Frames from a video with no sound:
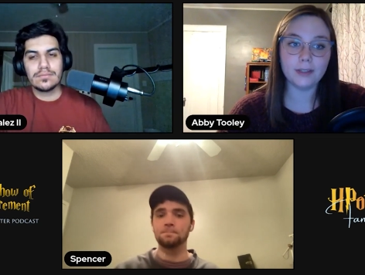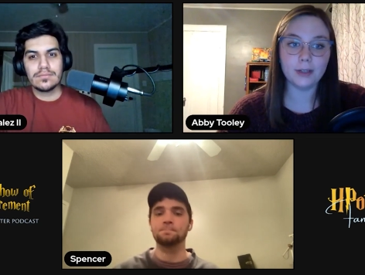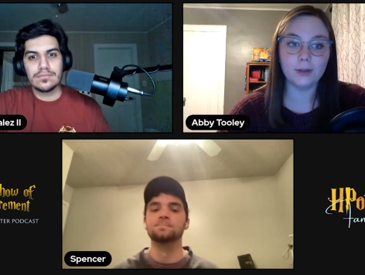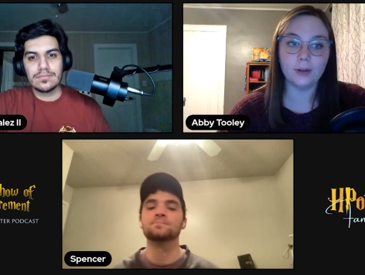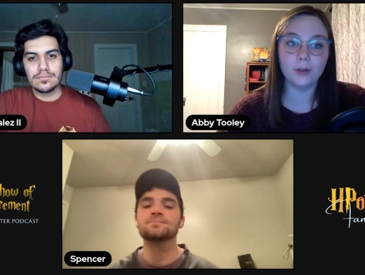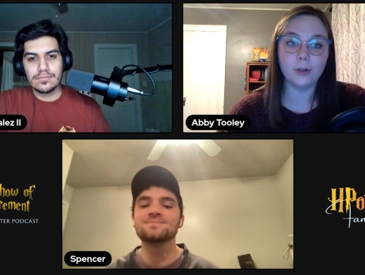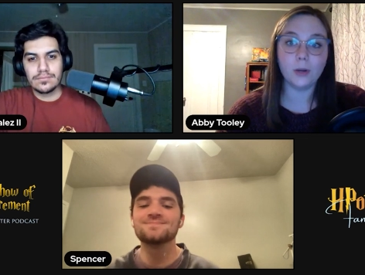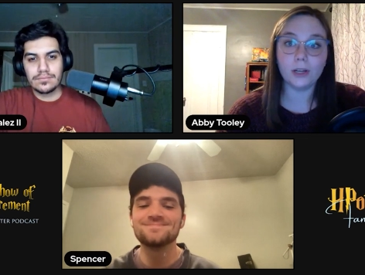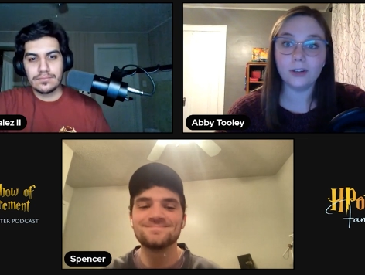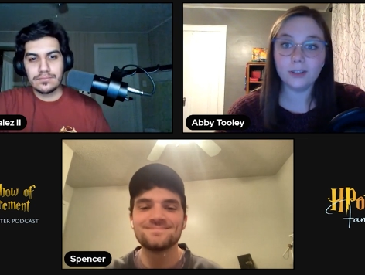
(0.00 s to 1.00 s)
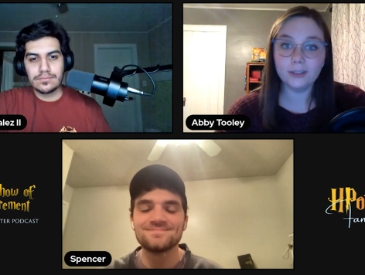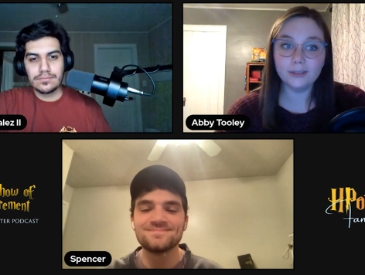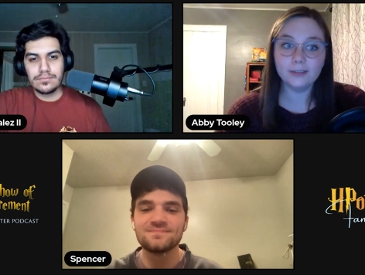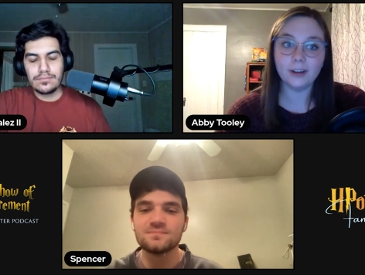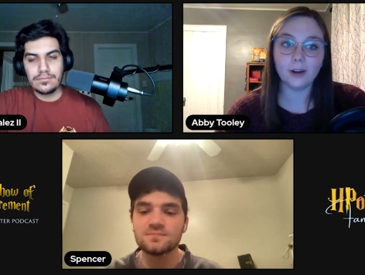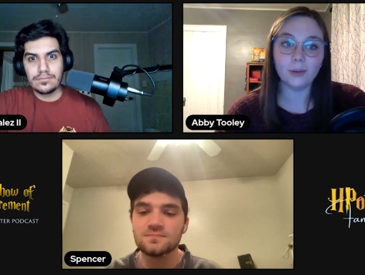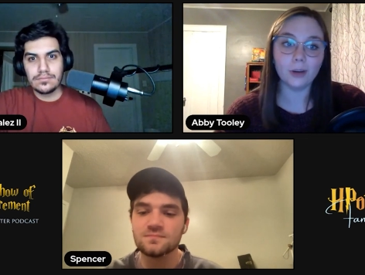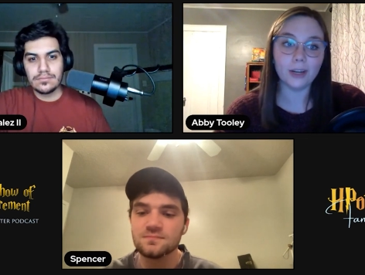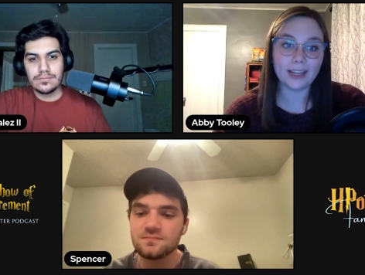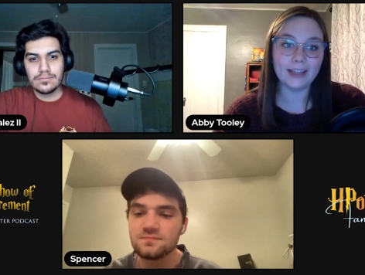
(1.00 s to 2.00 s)
Speaker 1: You know, they're loyal,
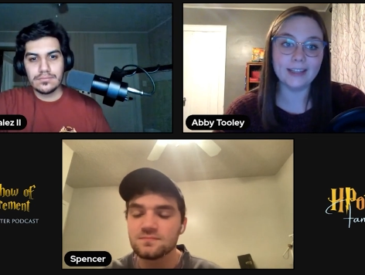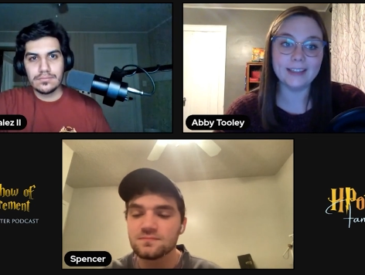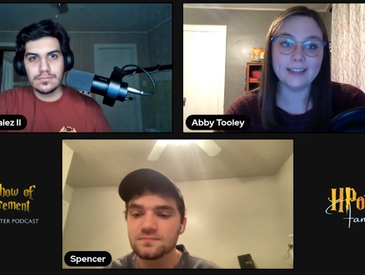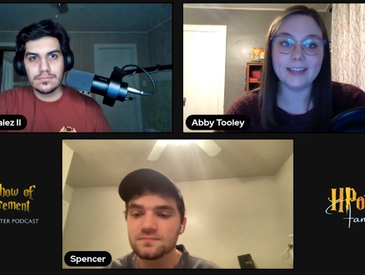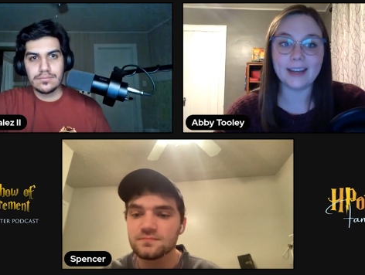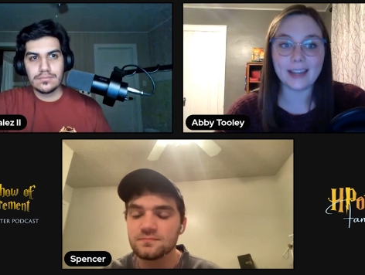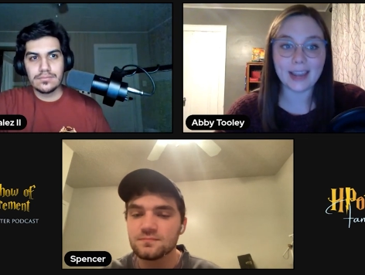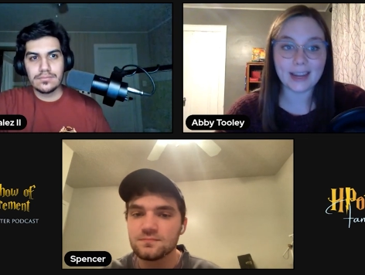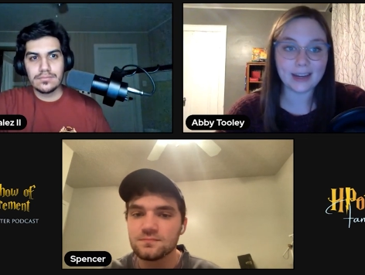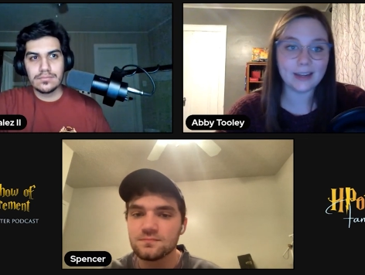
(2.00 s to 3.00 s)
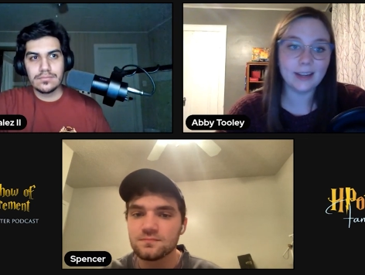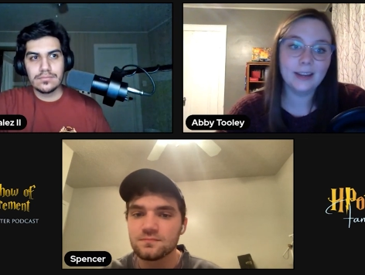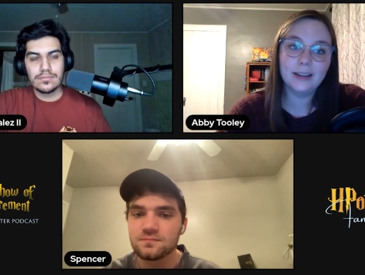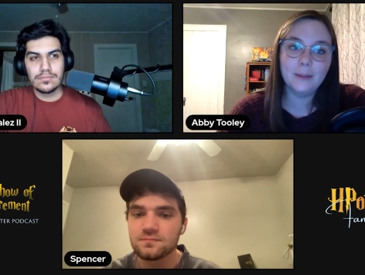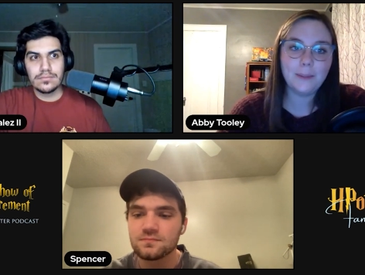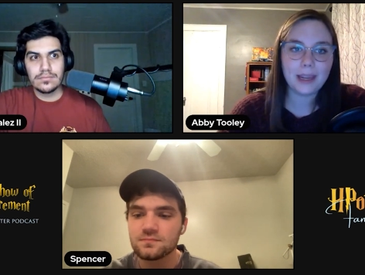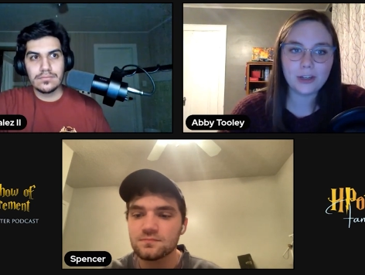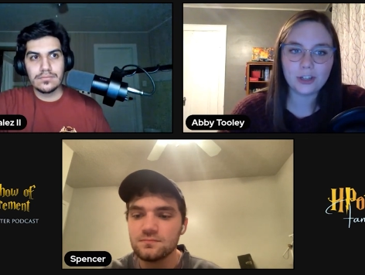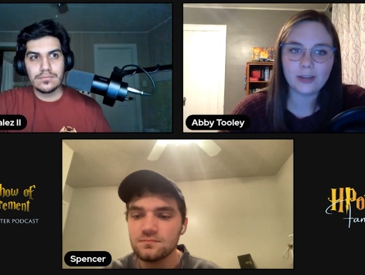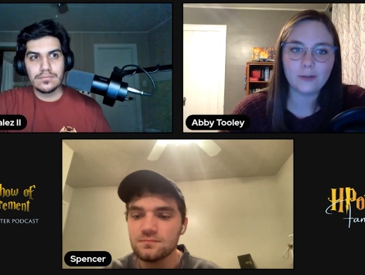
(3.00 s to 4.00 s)
hardworking, dedicated,
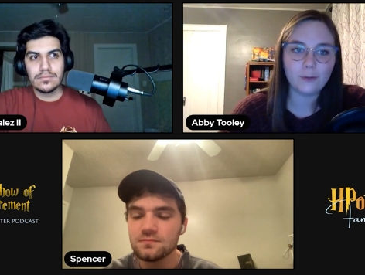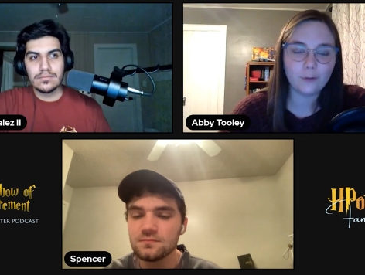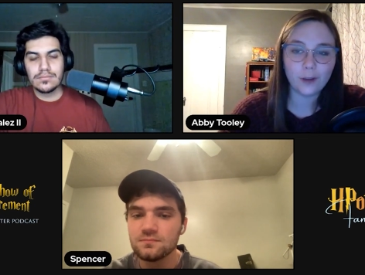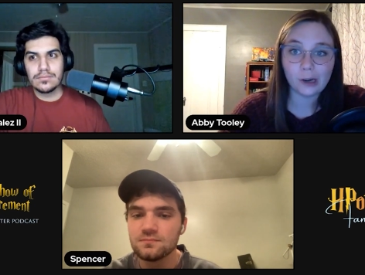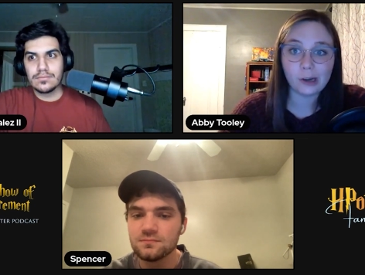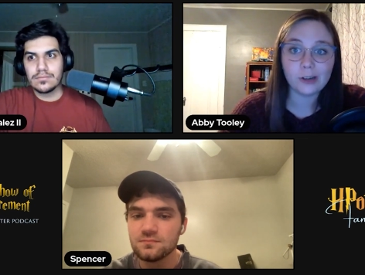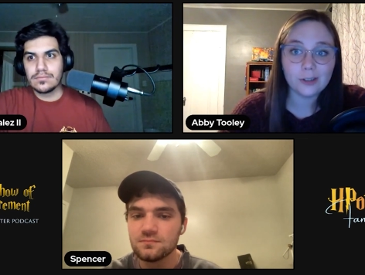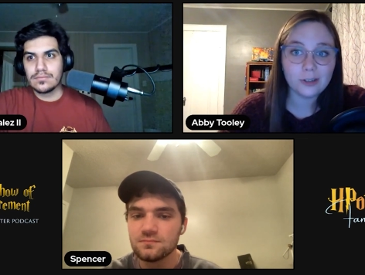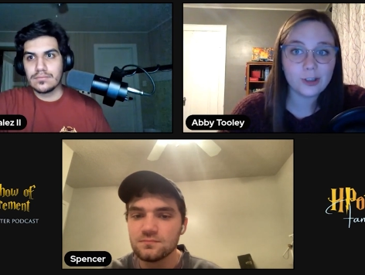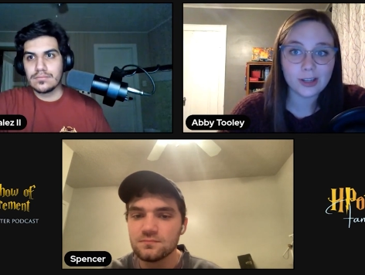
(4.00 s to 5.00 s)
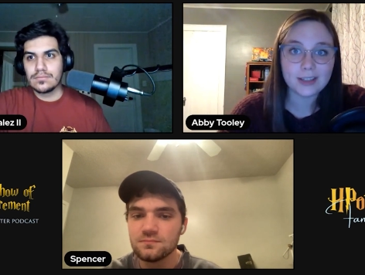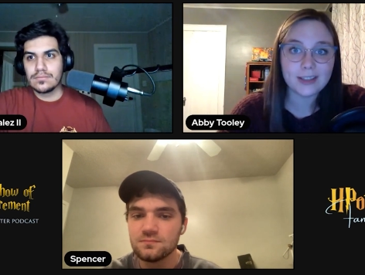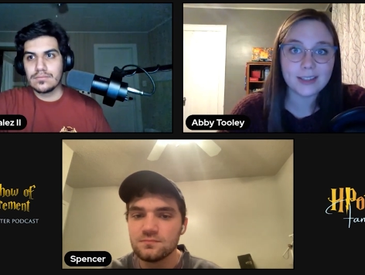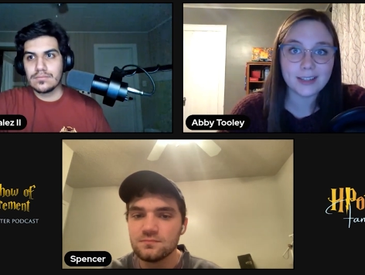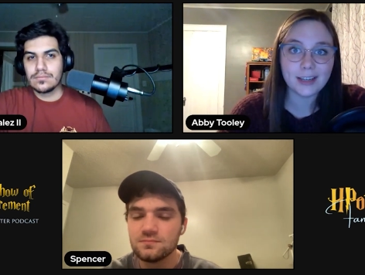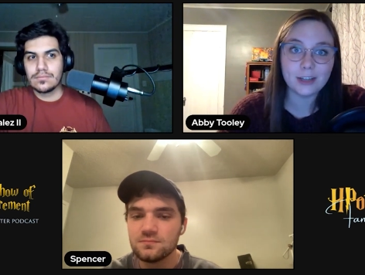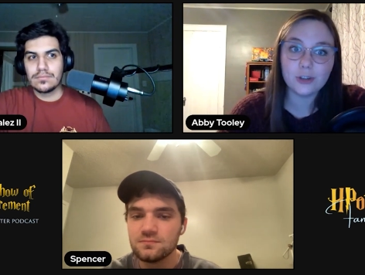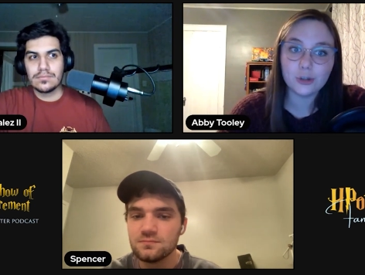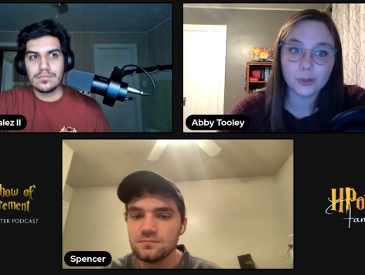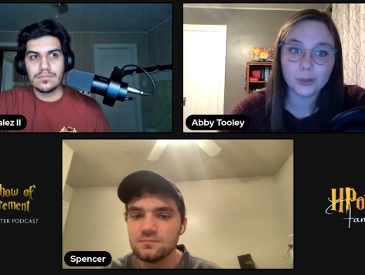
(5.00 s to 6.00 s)
patient, fair, just, and
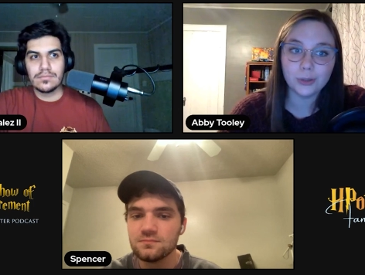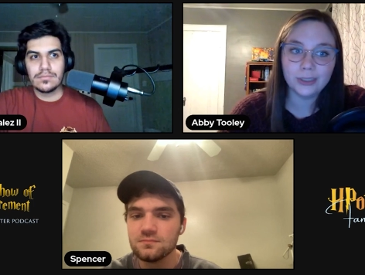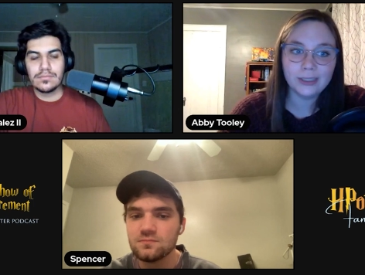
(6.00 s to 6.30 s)
true.